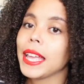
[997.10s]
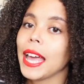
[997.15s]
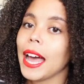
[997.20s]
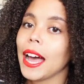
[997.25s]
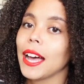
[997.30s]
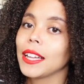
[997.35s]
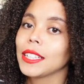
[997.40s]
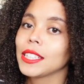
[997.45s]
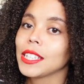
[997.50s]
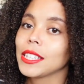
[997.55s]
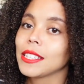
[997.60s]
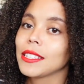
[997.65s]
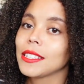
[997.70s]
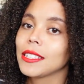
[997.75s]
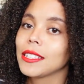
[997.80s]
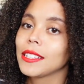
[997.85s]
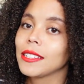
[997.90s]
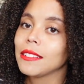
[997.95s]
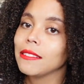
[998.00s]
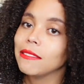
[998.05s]
yeah,
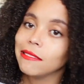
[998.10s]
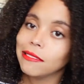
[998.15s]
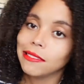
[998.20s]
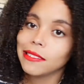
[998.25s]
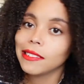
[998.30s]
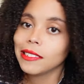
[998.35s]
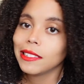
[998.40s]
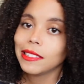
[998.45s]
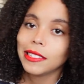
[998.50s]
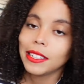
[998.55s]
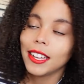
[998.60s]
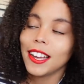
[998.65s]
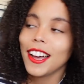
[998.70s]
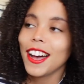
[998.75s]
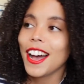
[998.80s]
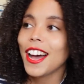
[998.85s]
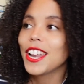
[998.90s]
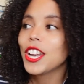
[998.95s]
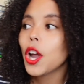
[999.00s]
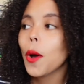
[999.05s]
just
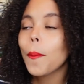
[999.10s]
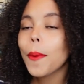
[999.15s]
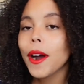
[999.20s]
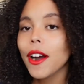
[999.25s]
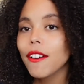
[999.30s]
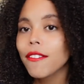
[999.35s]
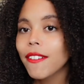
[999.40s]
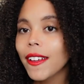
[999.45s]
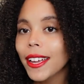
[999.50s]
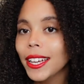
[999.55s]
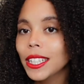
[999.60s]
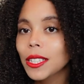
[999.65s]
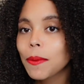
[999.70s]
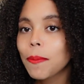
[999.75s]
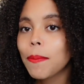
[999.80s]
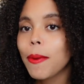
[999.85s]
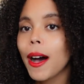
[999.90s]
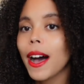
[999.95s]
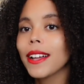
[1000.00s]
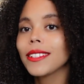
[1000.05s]
not perfect,
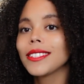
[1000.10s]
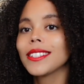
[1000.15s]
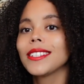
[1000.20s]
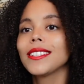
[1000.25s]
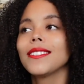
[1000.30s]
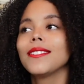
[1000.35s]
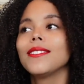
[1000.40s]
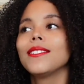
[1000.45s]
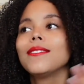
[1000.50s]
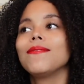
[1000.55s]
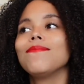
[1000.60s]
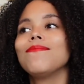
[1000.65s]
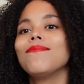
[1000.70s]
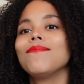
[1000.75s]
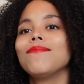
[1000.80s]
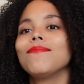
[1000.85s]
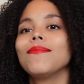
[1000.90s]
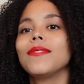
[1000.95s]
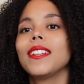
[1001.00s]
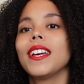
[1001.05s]
but
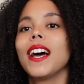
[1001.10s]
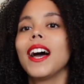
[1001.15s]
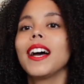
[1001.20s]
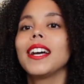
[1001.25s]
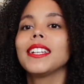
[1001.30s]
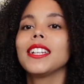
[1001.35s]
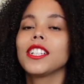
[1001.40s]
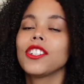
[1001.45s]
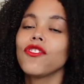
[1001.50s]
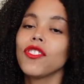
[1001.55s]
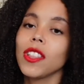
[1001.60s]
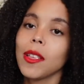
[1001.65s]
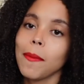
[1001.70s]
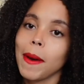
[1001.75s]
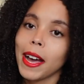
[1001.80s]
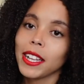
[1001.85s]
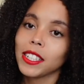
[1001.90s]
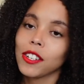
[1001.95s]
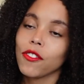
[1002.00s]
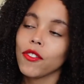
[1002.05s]
it doesn't really
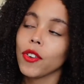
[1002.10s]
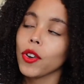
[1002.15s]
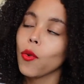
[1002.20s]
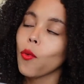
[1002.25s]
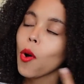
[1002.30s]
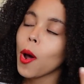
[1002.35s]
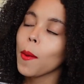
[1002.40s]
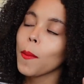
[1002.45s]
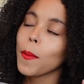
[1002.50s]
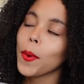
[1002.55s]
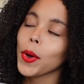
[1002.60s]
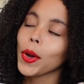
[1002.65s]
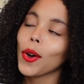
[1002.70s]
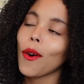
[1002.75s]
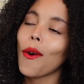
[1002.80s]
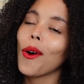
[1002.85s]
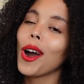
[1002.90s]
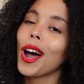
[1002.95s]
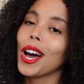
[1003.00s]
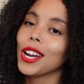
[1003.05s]
matter if you read one book
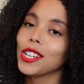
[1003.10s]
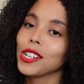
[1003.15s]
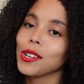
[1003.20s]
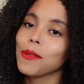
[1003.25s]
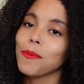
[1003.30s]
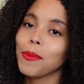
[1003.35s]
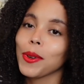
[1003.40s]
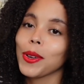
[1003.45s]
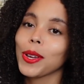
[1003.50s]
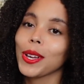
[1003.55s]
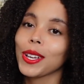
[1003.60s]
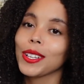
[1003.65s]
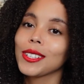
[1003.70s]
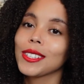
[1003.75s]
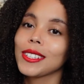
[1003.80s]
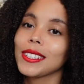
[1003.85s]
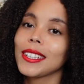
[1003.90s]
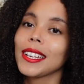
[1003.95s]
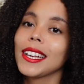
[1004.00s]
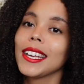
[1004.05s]
or a hundred
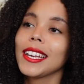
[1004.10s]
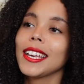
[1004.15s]
books.